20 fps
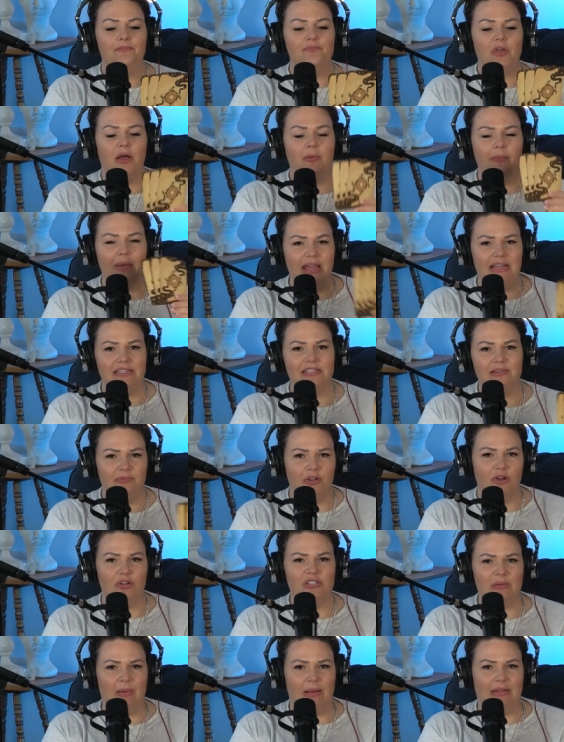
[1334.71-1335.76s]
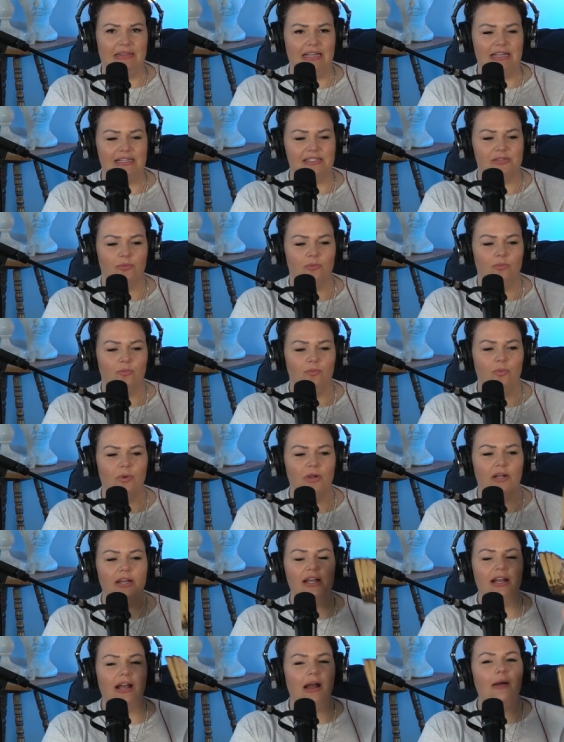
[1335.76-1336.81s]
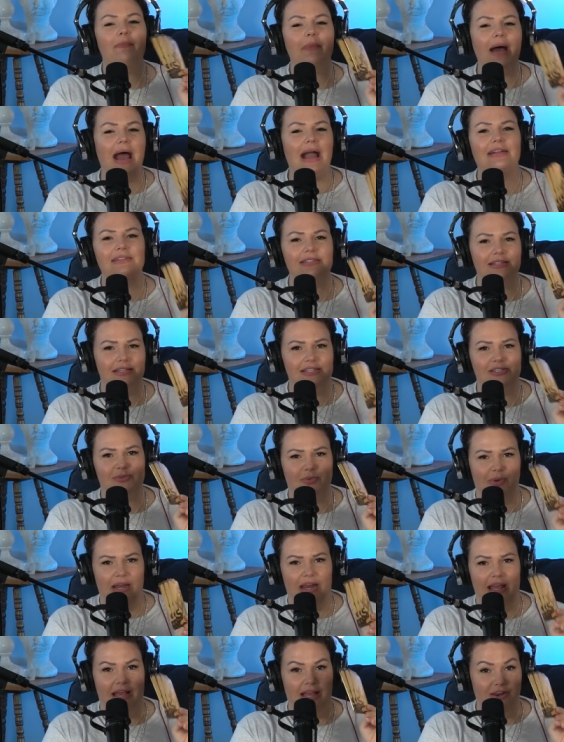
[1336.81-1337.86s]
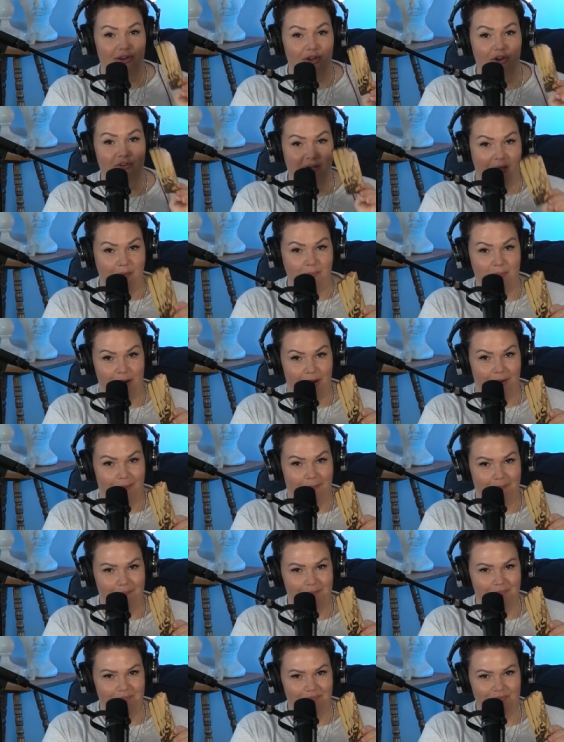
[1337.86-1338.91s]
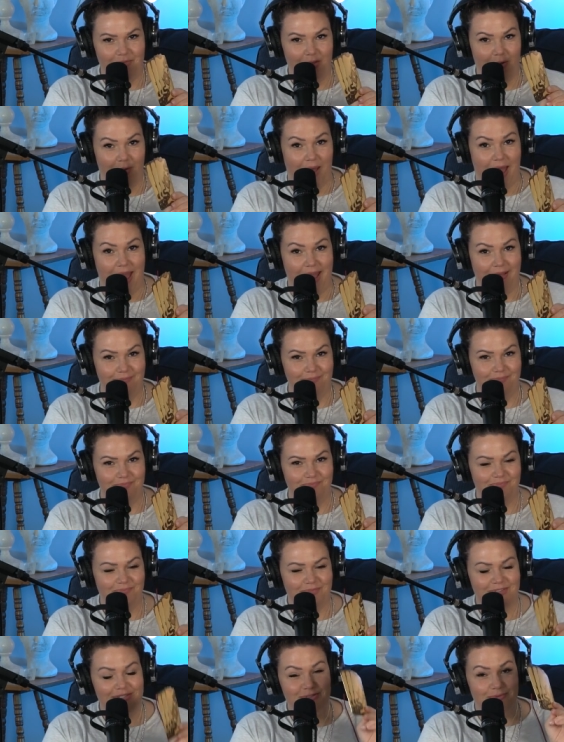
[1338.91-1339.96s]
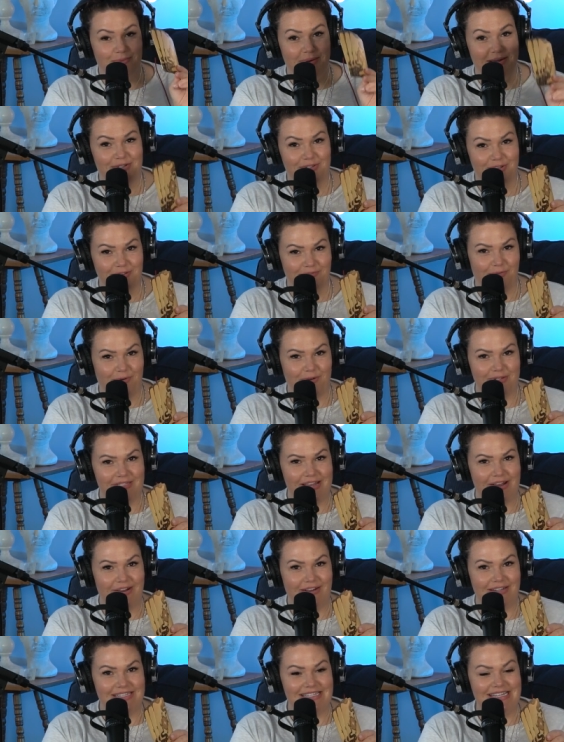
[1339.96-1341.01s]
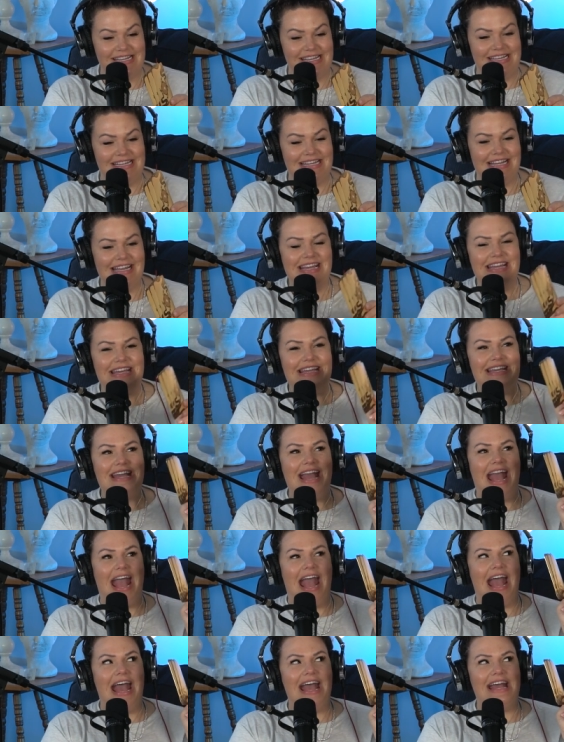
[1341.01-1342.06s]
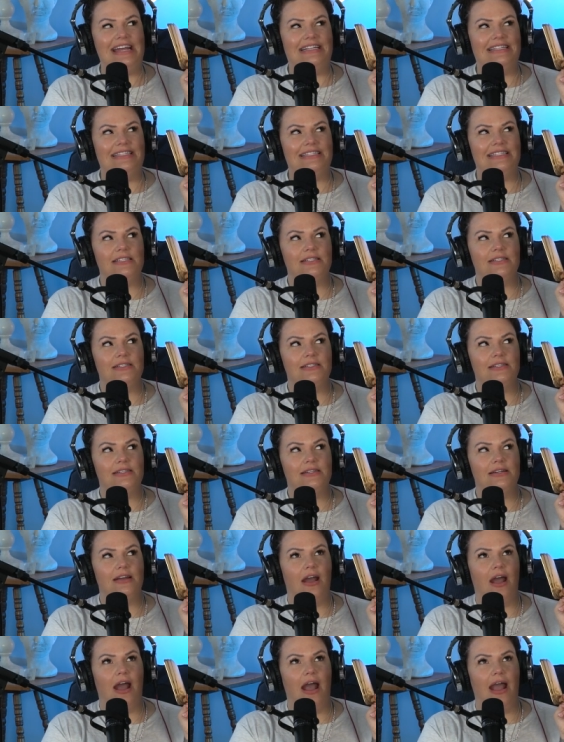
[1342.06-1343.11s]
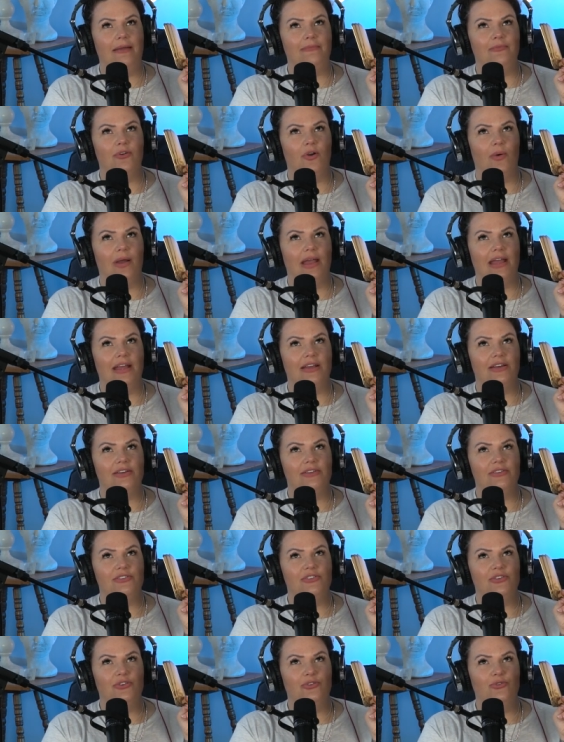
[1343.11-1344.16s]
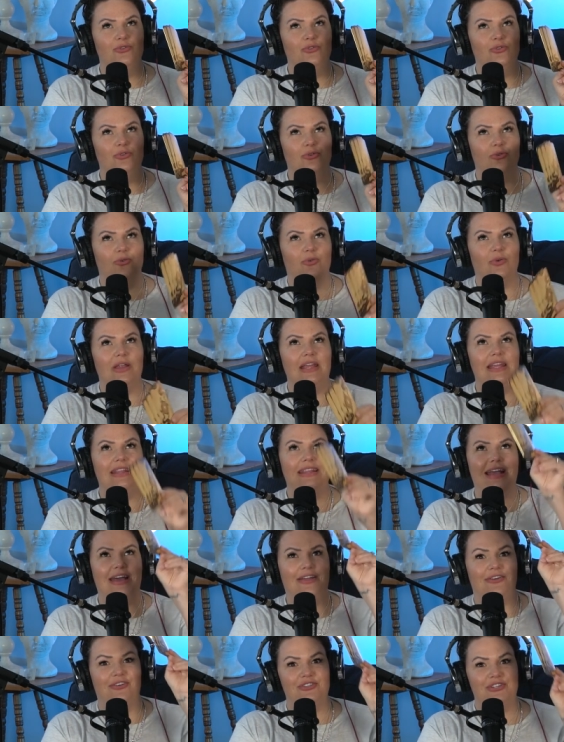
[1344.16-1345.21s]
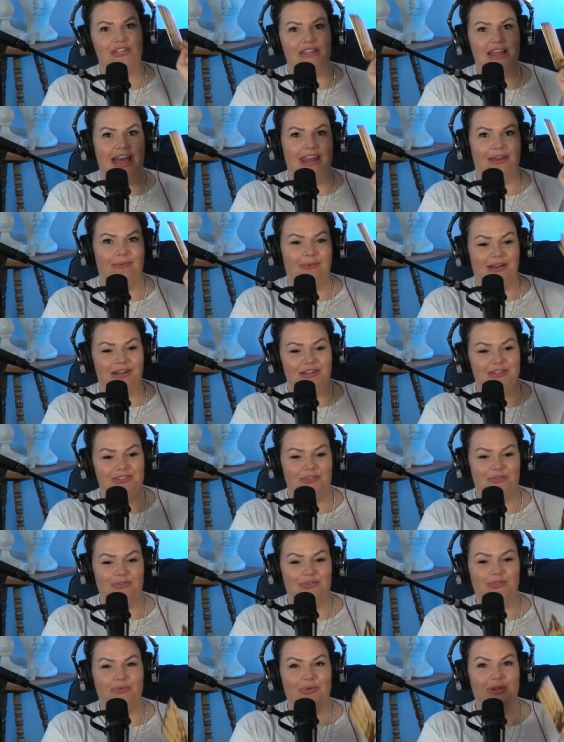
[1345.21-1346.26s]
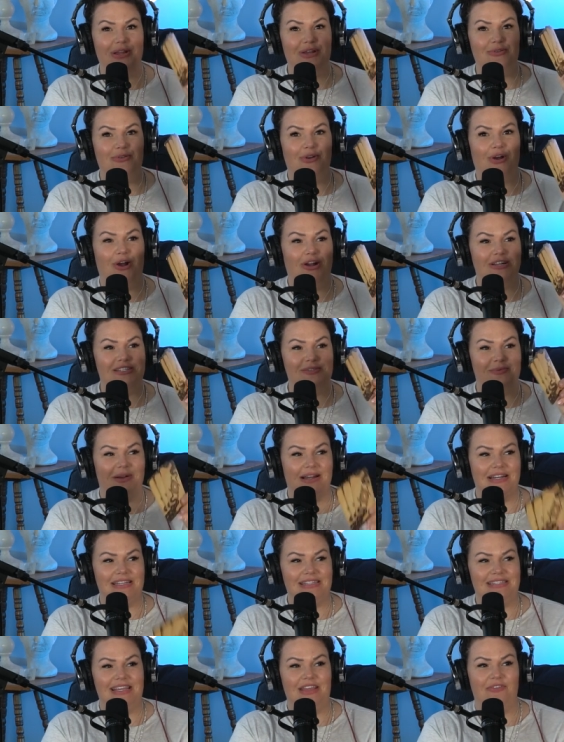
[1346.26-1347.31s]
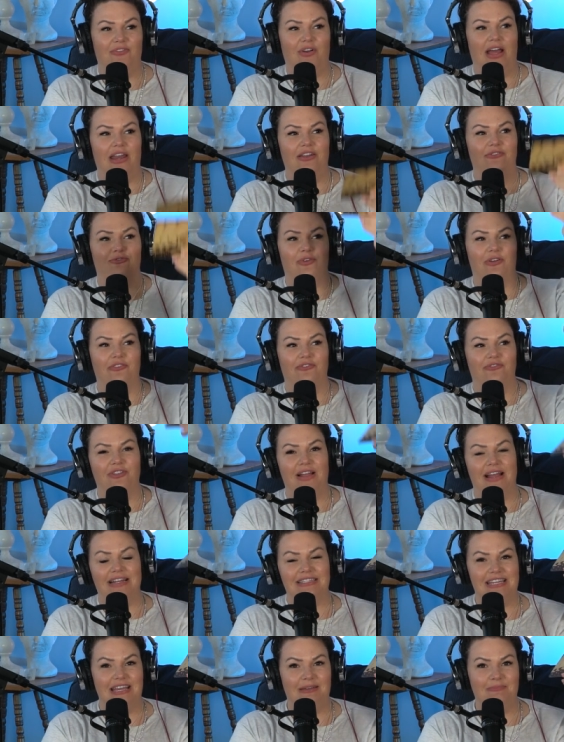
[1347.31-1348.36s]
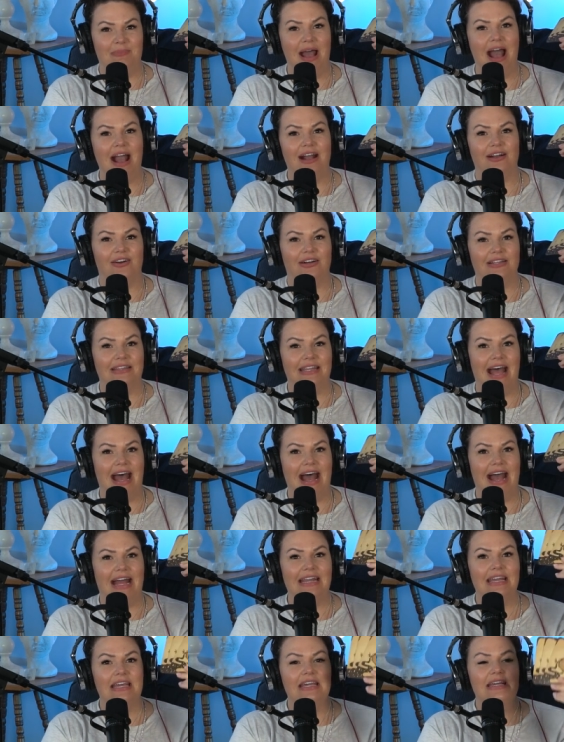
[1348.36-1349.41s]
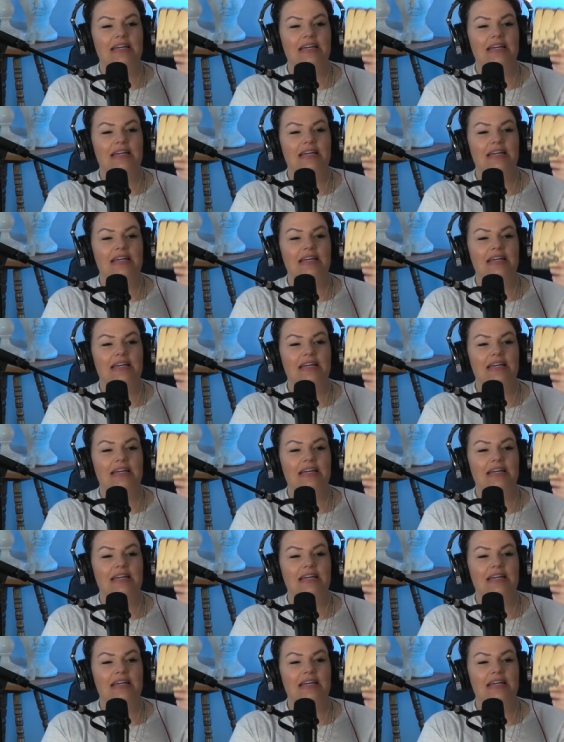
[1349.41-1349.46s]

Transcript: I'll make some notes about this. We're going to come back to this reading in November. Okay. So Rachel Force guarantee. And I'm going to read the energy then, and we're going to do three new cards, and we're going to see if kind of reflecting back on that.